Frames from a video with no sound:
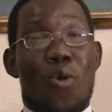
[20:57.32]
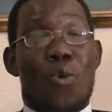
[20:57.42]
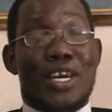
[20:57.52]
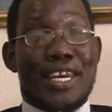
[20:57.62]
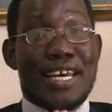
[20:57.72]

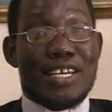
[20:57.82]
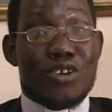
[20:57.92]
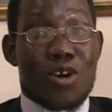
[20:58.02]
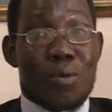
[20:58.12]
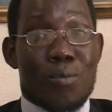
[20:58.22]
We need
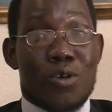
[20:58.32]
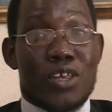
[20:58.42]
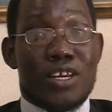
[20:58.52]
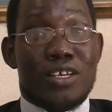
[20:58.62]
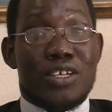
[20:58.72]
role
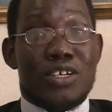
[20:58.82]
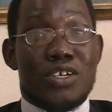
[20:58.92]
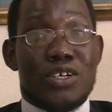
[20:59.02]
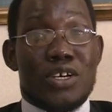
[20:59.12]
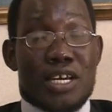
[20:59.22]
models
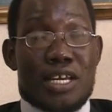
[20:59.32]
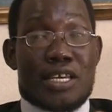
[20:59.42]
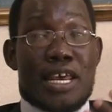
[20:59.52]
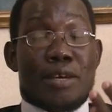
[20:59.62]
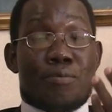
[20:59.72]

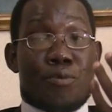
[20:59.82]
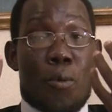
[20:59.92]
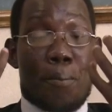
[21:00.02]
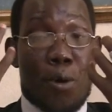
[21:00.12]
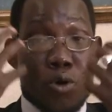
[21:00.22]
that
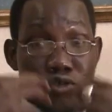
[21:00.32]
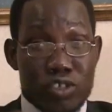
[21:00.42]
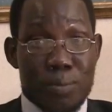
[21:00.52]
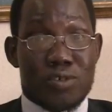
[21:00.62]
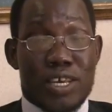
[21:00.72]
propose
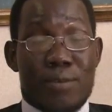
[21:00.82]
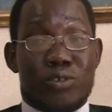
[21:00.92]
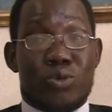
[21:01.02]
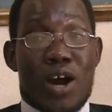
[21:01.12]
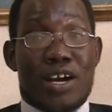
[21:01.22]

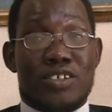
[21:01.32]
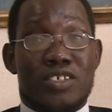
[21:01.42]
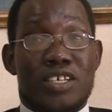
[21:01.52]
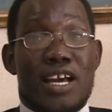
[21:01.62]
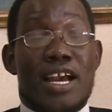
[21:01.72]
themselves to us
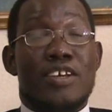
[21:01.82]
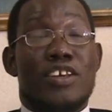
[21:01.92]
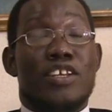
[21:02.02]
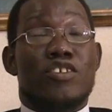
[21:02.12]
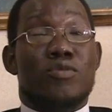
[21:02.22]
as
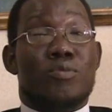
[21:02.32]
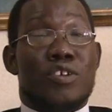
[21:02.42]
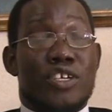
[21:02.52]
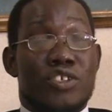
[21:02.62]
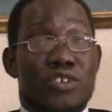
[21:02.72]
an
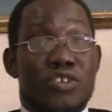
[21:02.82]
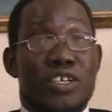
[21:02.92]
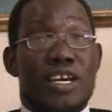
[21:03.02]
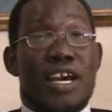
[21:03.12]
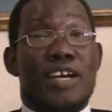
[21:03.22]
inspiration,
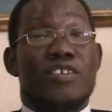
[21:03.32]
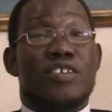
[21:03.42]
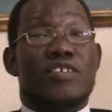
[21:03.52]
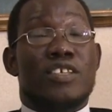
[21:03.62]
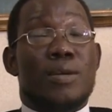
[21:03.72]
as
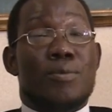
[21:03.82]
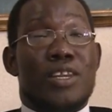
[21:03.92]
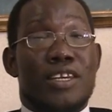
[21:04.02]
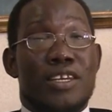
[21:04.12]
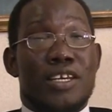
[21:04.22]
a
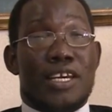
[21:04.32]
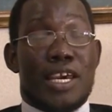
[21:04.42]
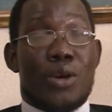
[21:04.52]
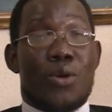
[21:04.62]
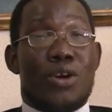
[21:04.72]
stimulant
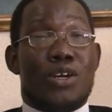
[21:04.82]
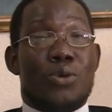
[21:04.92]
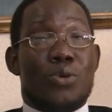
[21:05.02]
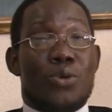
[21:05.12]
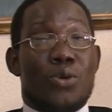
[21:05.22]
in order to